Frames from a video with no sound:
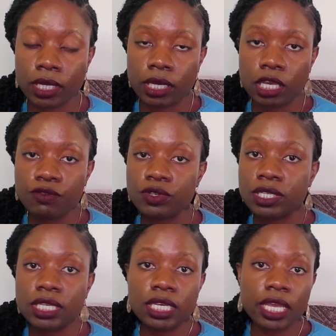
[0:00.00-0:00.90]
If you
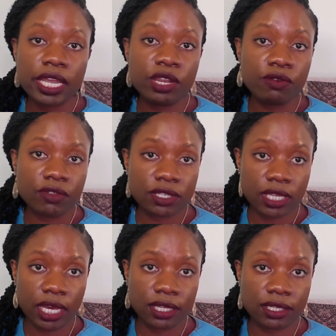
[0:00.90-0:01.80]
see any of these
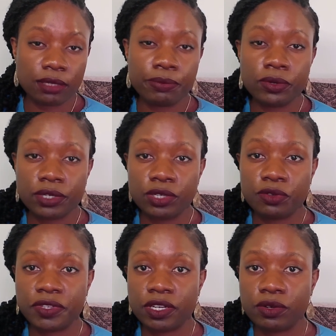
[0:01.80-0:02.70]
signs, it's important to
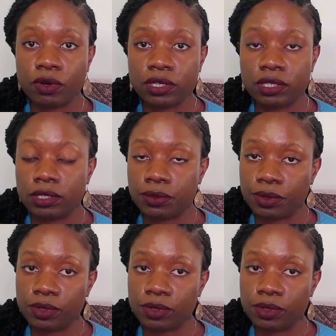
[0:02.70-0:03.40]
visit the doctor as soon as